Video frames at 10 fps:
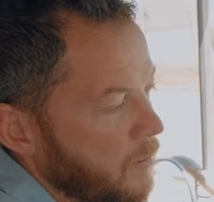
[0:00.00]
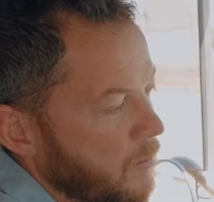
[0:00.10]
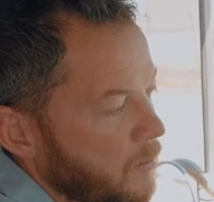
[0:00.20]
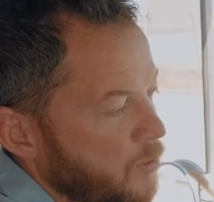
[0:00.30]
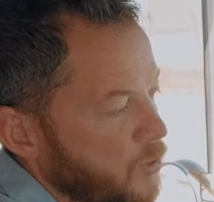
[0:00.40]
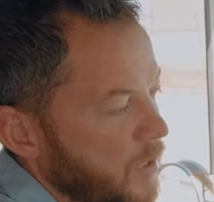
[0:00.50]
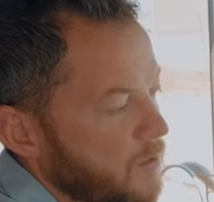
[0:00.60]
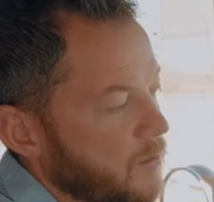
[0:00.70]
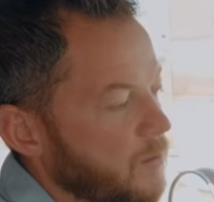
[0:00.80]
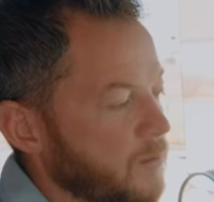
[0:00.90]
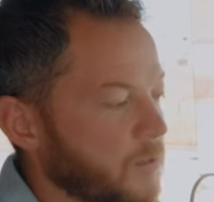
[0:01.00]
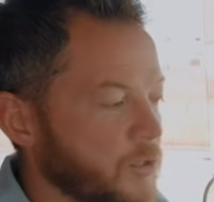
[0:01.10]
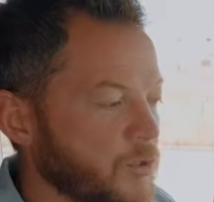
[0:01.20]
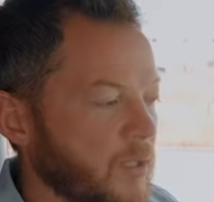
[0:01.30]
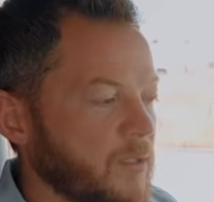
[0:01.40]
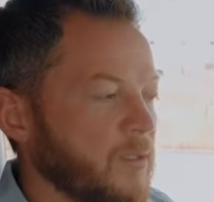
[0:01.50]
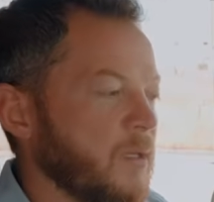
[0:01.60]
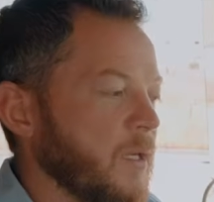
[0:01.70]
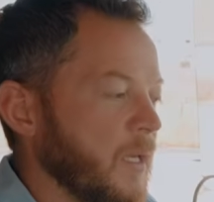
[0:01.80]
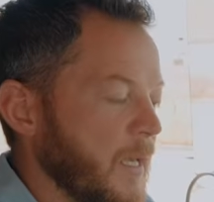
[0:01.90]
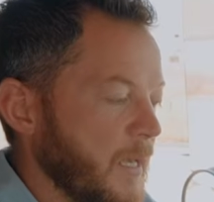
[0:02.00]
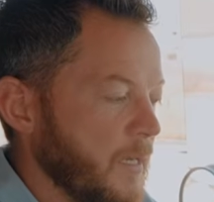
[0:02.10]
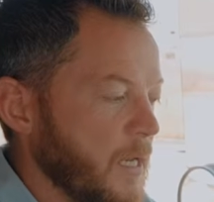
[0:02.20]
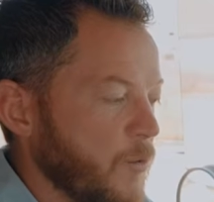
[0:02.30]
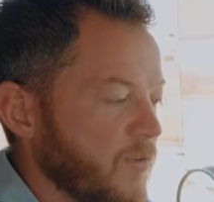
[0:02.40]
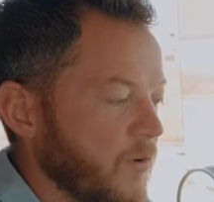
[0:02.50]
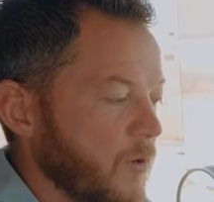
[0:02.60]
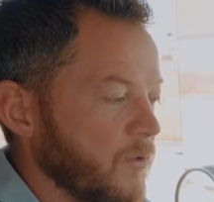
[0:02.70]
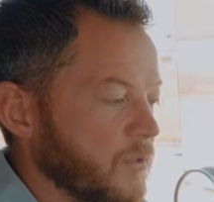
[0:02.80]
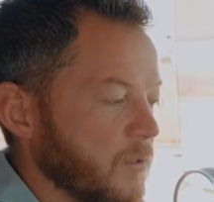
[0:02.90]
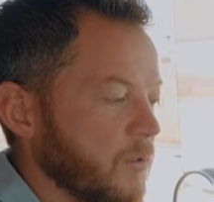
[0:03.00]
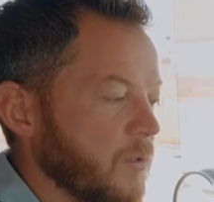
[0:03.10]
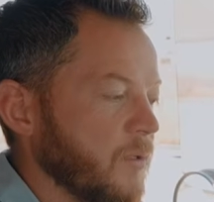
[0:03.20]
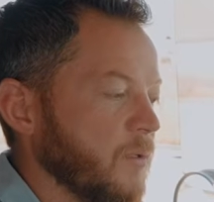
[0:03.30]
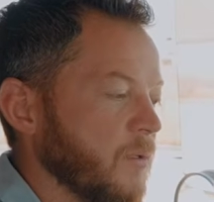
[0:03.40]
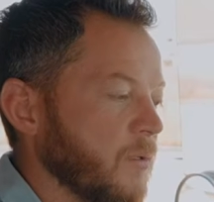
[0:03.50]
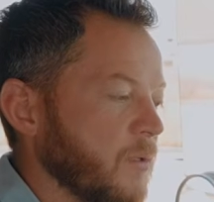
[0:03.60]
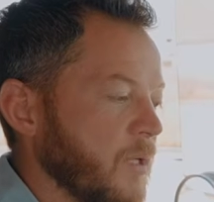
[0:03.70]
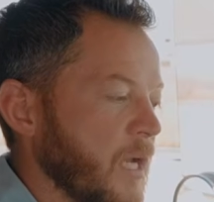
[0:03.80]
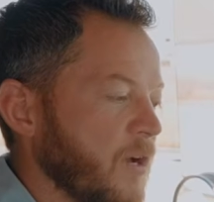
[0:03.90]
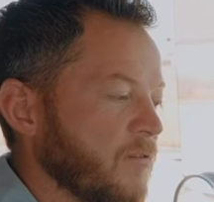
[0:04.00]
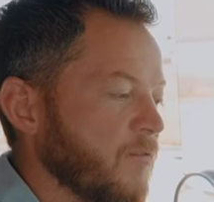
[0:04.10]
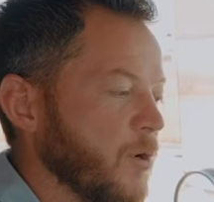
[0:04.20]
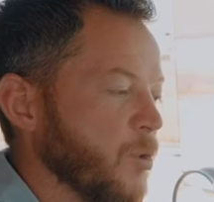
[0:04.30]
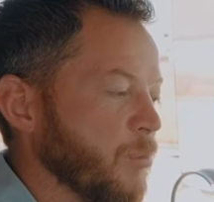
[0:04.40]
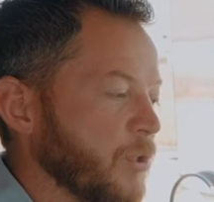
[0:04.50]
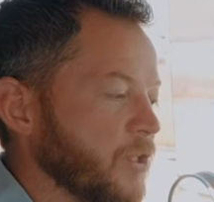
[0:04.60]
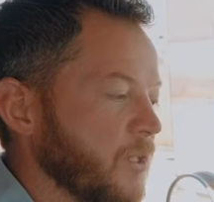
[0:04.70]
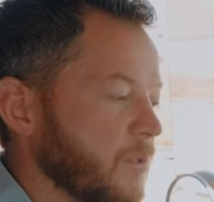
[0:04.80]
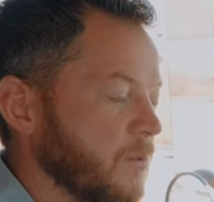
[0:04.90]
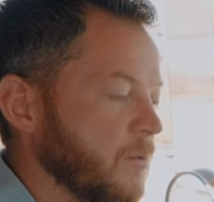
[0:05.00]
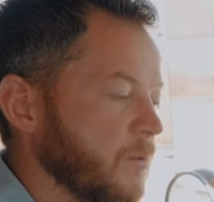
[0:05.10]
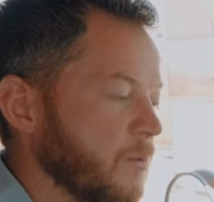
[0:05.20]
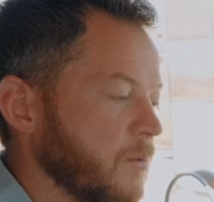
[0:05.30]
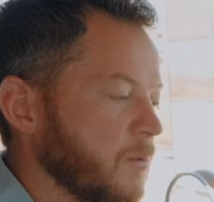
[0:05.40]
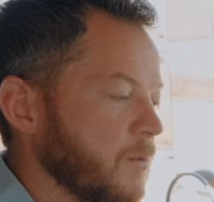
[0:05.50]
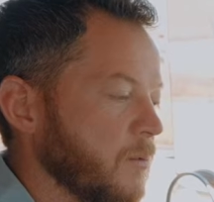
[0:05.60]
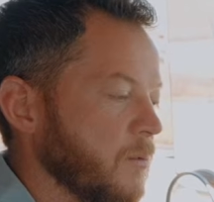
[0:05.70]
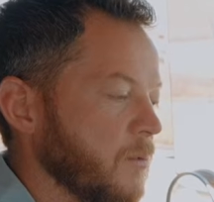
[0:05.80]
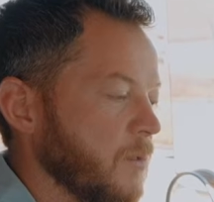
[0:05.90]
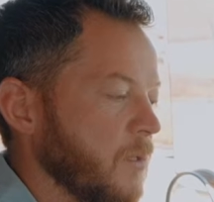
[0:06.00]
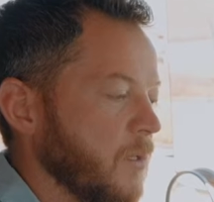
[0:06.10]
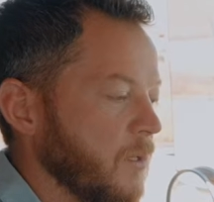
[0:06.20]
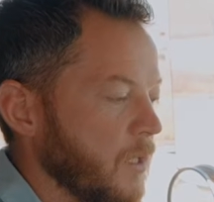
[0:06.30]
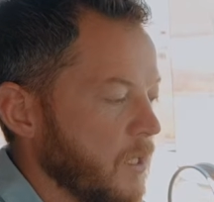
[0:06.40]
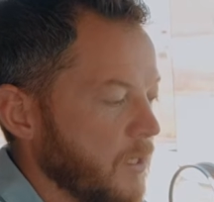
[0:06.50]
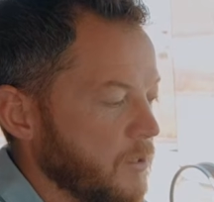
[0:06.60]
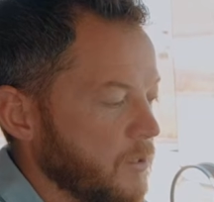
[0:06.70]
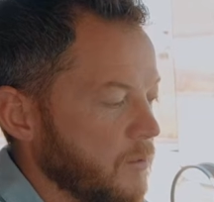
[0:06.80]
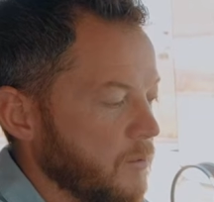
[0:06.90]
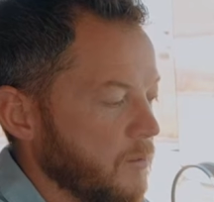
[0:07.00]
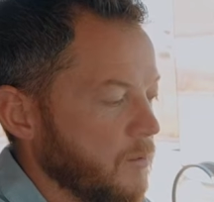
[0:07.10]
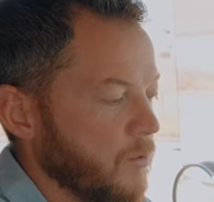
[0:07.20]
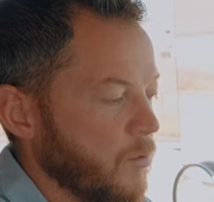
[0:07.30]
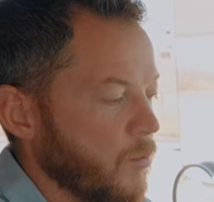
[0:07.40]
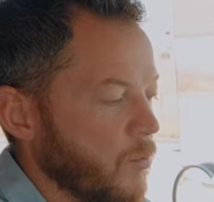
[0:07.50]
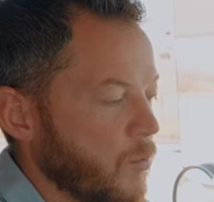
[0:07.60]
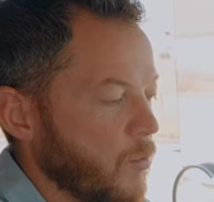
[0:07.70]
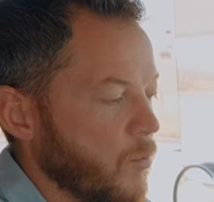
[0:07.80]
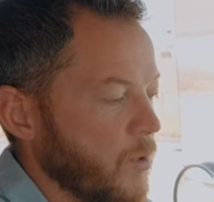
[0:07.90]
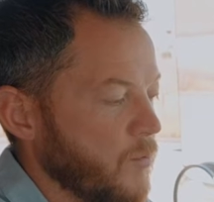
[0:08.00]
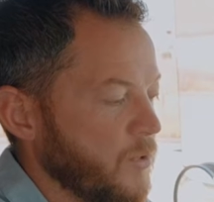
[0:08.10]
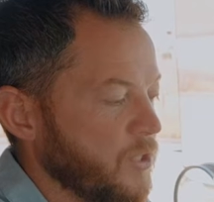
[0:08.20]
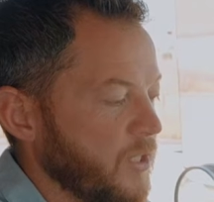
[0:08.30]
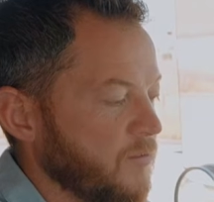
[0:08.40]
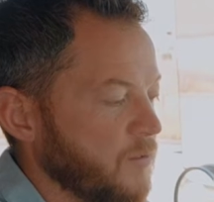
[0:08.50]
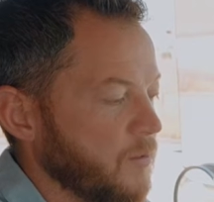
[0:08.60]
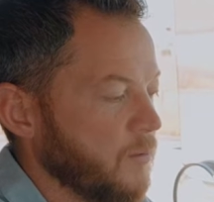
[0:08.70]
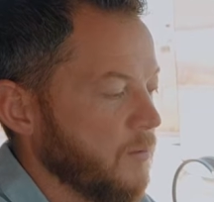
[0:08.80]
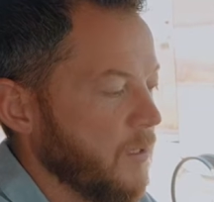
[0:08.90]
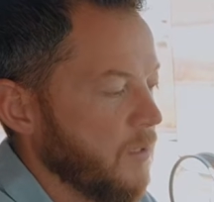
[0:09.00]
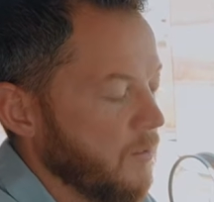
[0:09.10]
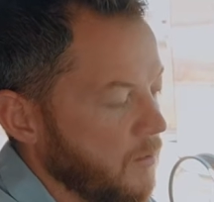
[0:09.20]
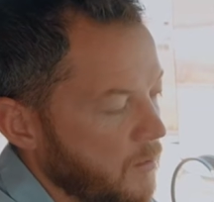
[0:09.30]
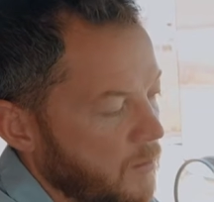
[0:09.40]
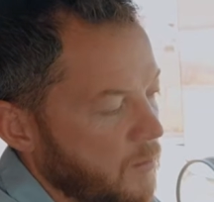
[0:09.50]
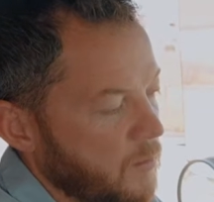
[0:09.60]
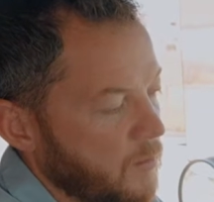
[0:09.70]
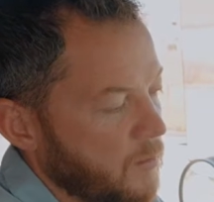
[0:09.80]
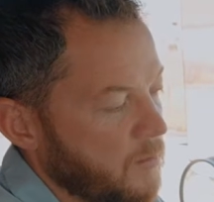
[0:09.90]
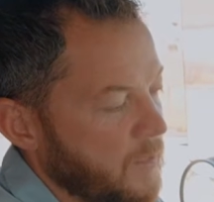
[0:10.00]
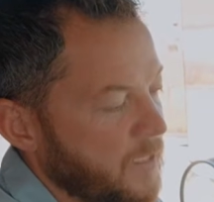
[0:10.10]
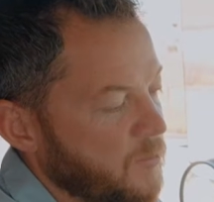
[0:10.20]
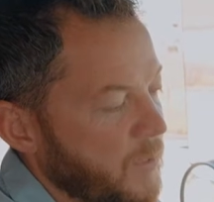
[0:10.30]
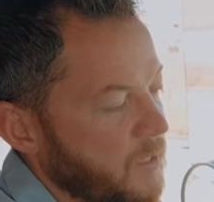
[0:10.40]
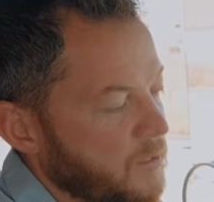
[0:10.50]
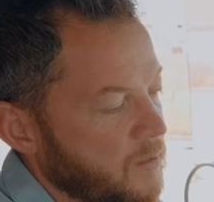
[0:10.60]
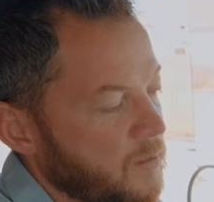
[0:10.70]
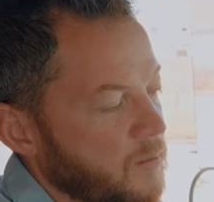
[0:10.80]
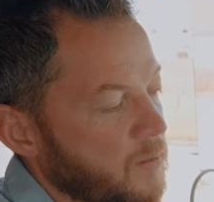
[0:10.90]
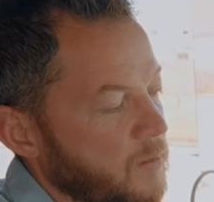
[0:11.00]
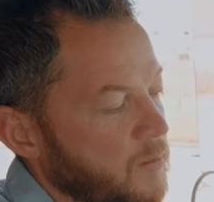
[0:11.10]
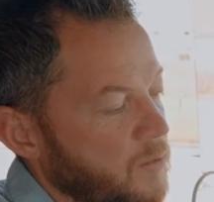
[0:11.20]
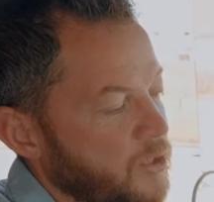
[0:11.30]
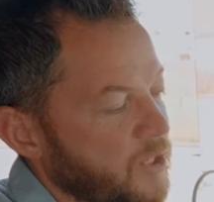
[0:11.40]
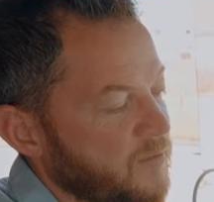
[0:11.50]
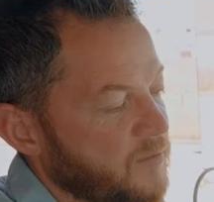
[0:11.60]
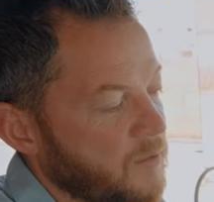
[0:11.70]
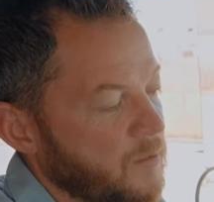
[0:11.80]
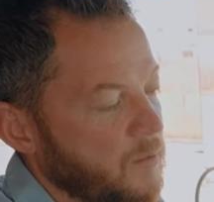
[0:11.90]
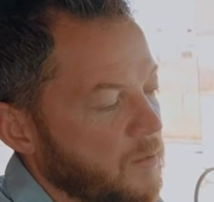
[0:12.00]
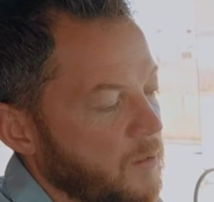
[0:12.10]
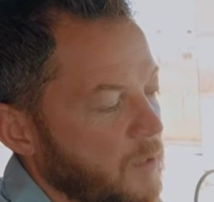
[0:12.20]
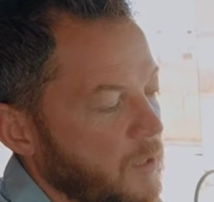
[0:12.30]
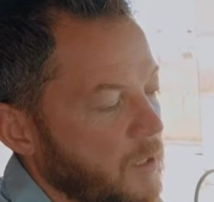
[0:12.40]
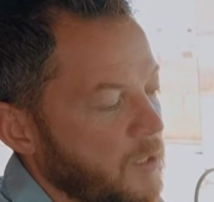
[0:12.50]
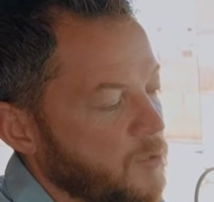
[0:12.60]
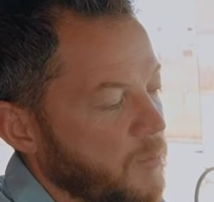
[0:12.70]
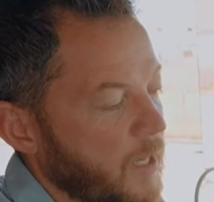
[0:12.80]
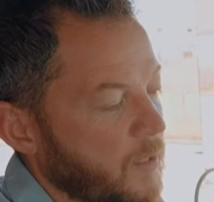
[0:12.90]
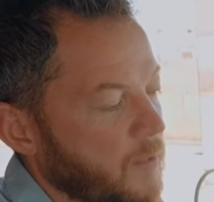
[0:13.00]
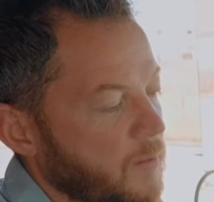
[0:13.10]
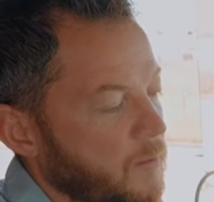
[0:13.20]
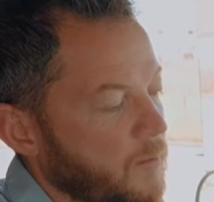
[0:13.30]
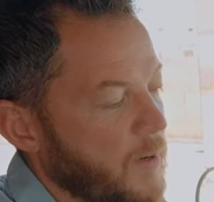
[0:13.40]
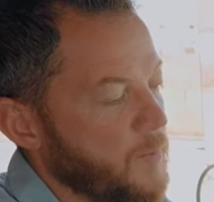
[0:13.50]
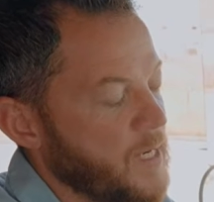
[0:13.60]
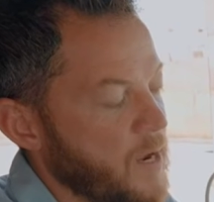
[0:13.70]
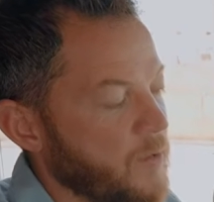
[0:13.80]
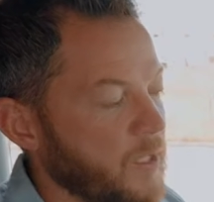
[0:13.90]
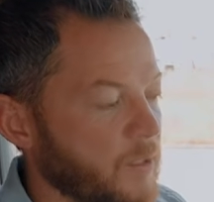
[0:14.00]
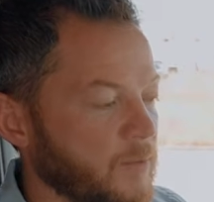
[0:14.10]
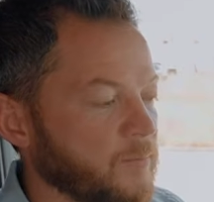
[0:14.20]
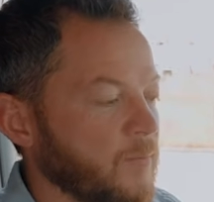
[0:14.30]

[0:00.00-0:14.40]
little trick to learn the truck. And now we've also learned how far to push in the clutch when we shift, right? Dead space, shift, clutch brake, right down here.